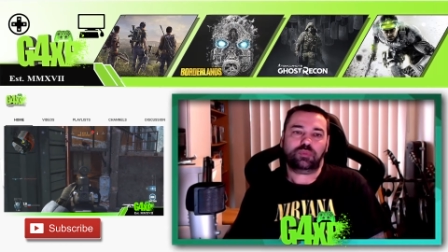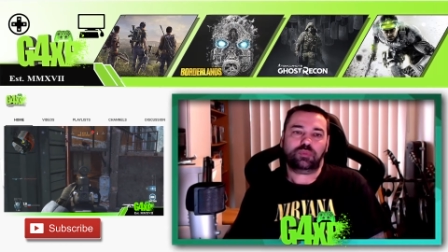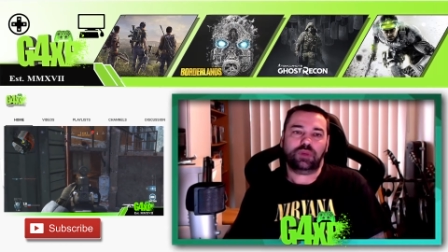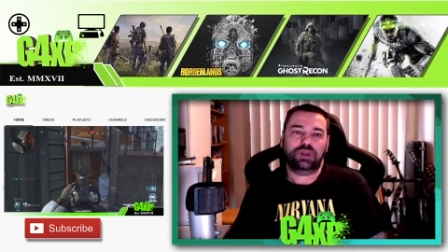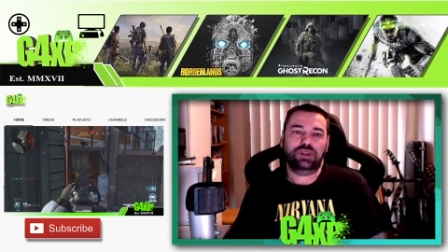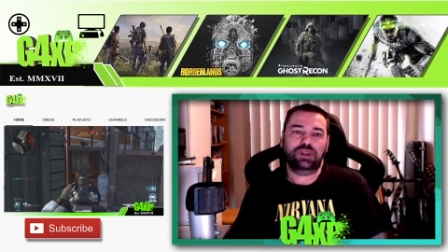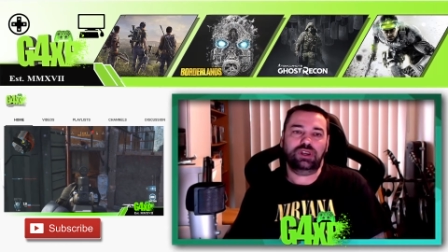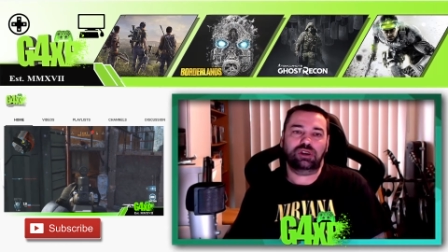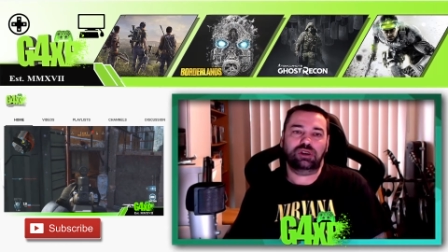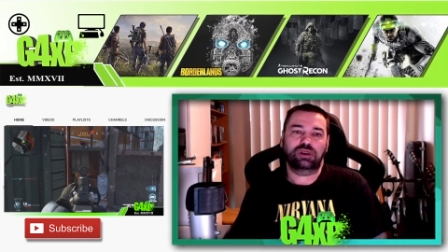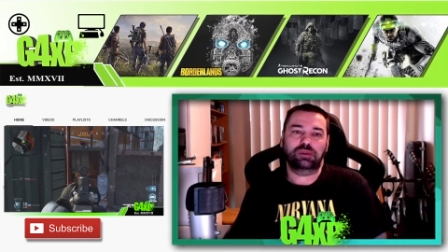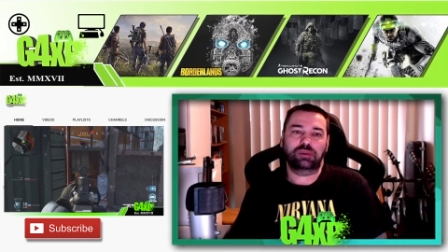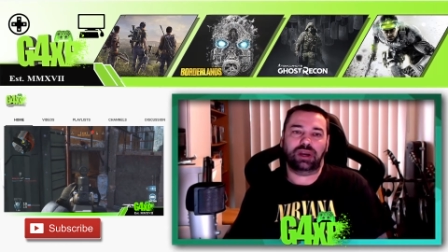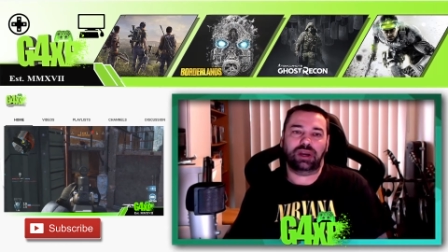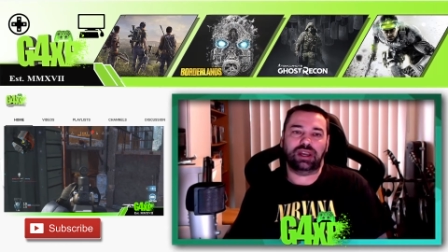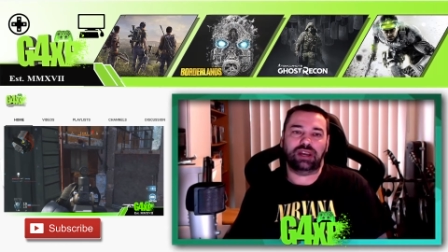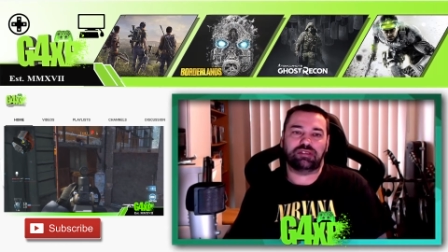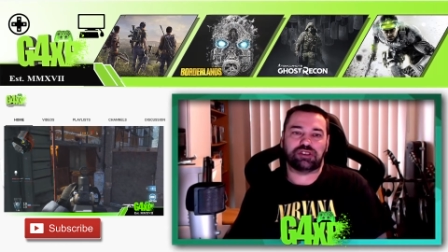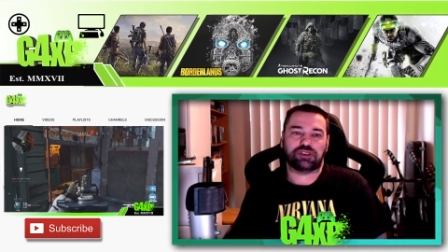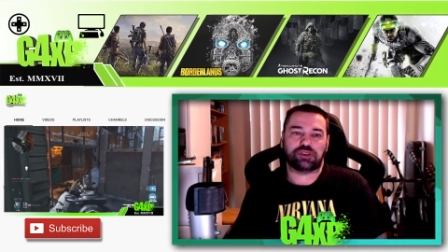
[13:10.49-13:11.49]
you know, you might
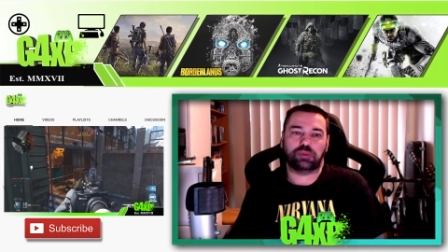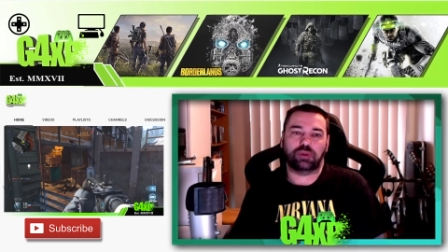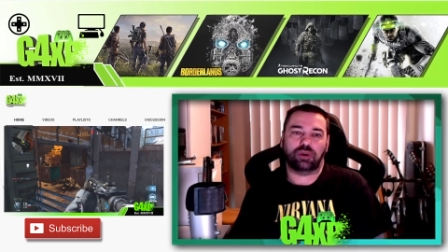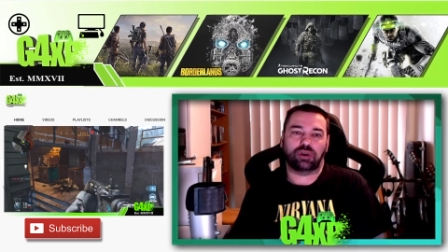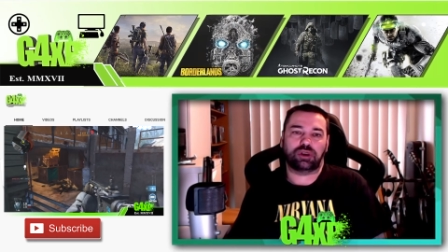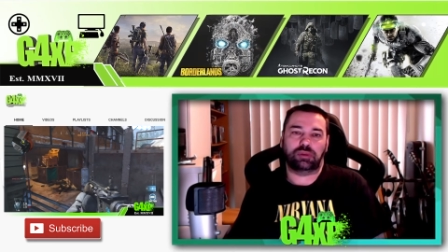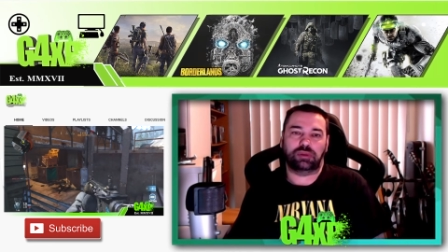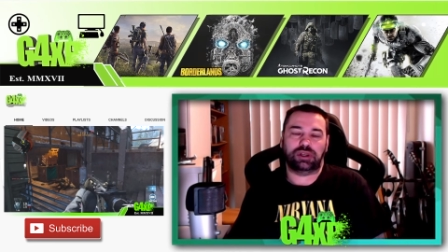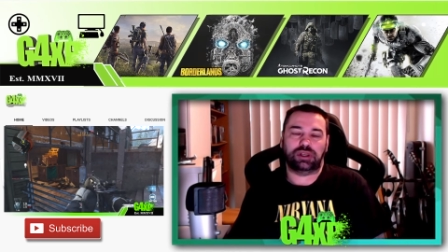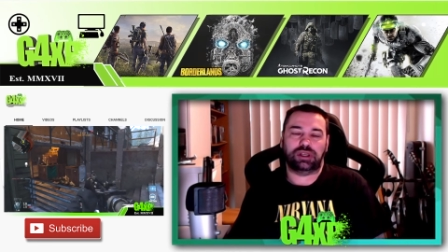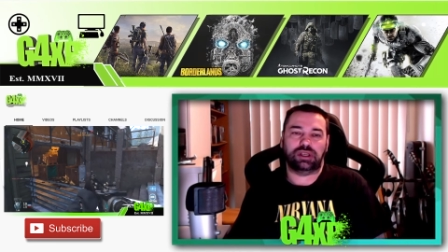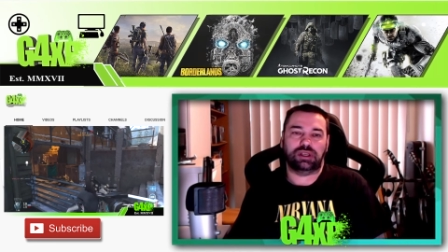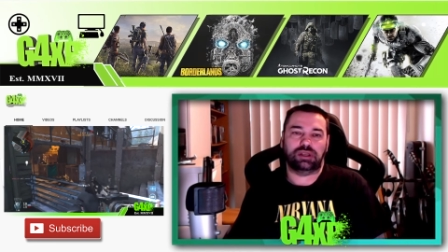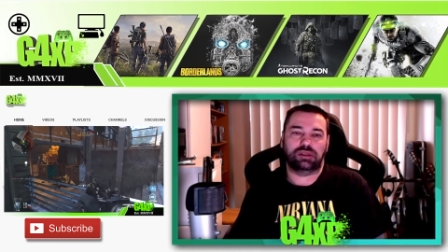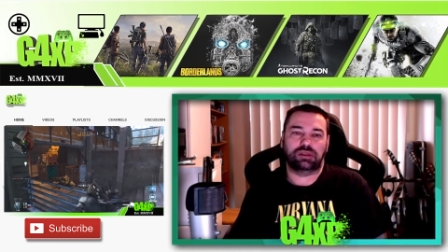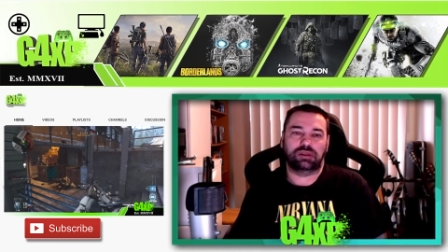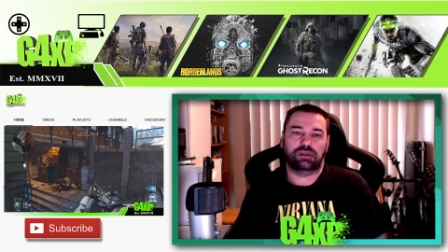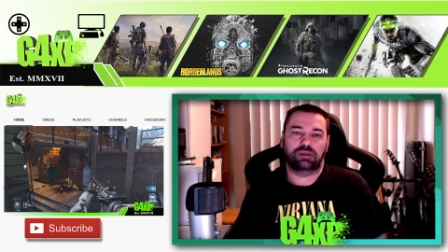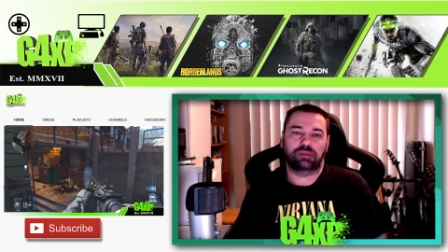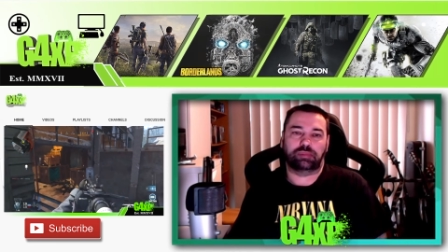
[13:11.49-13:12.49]
have a small
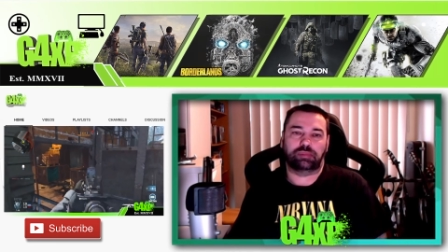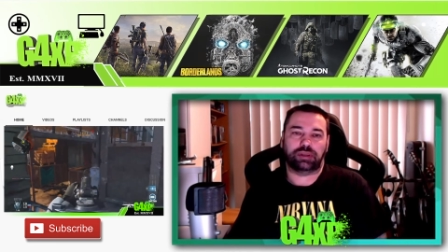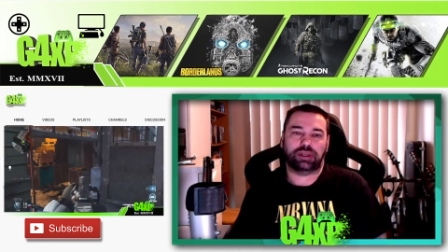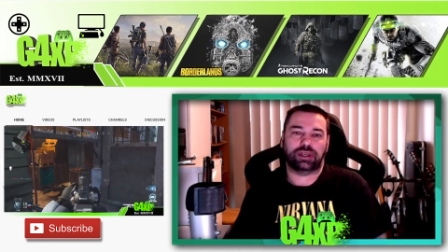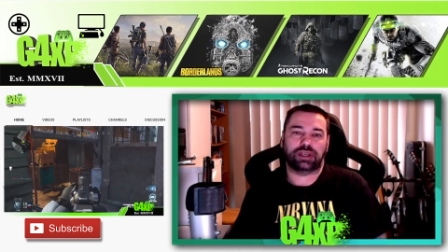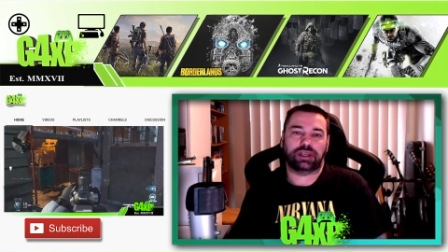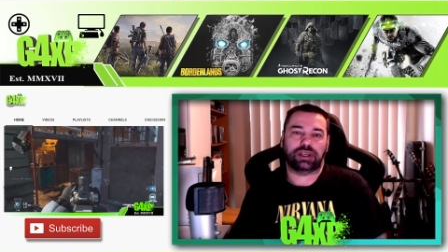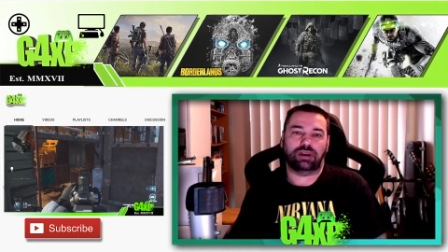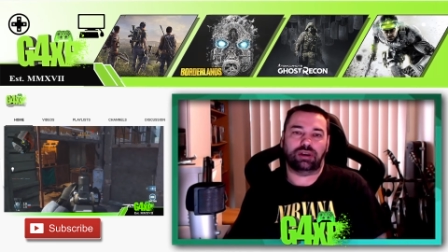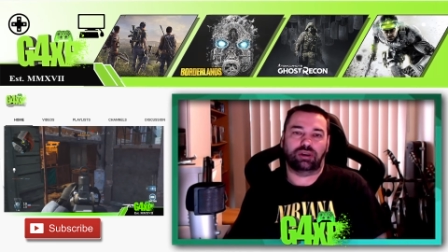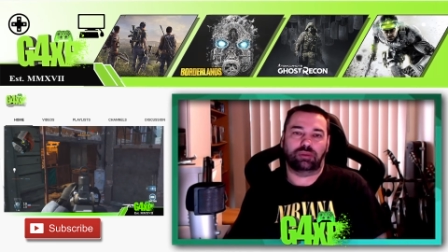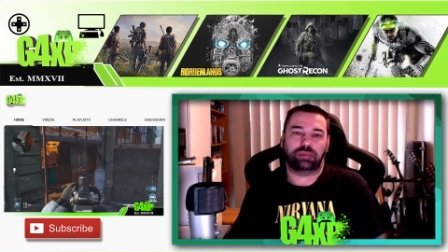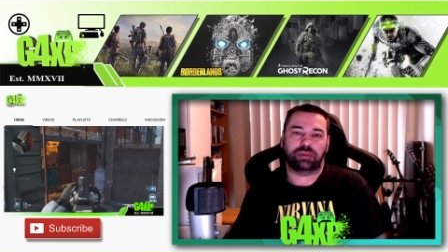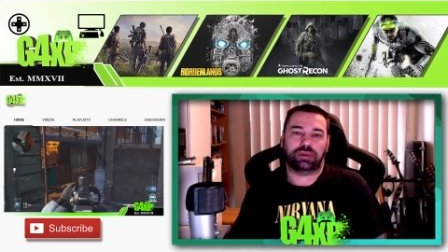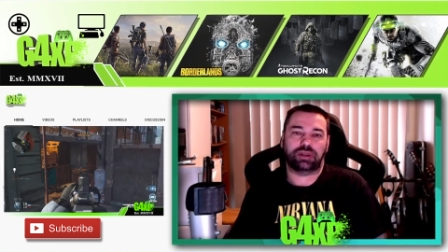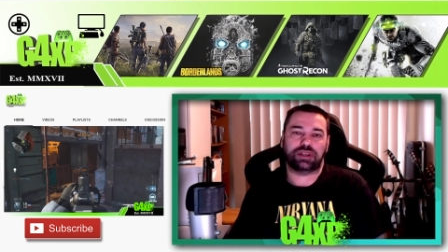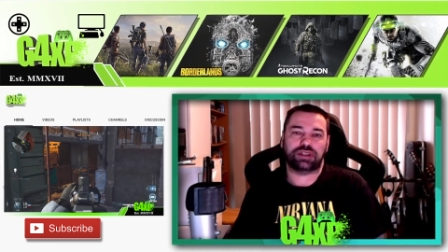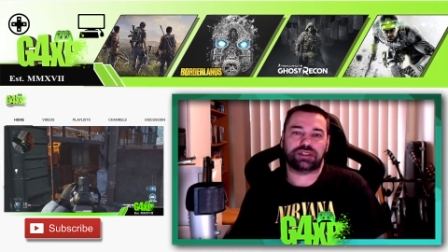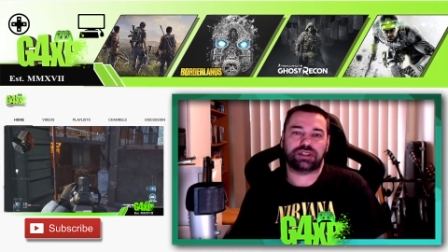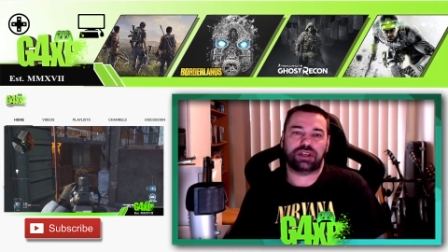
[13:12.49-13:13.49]
community playing it on
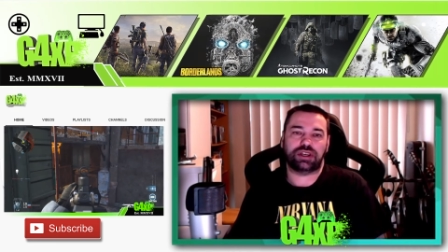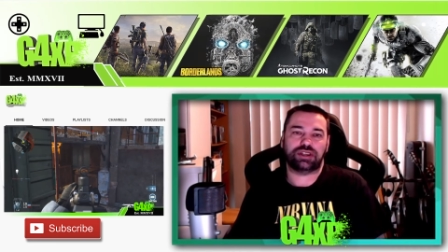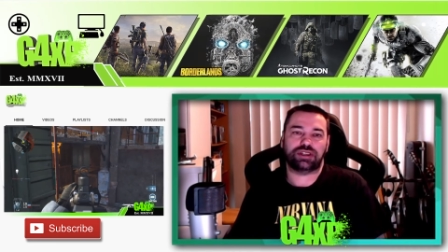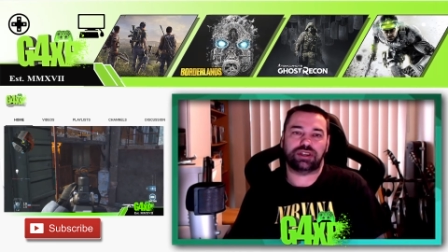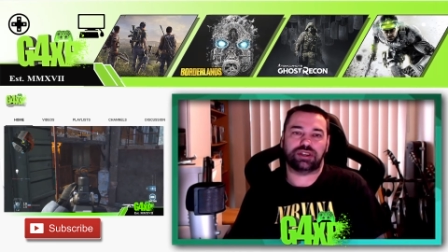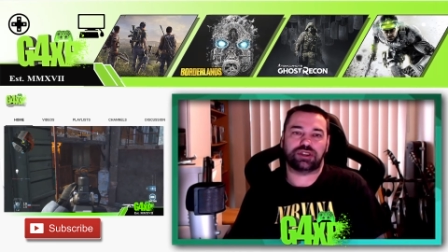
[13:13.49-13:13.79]
PlayStation,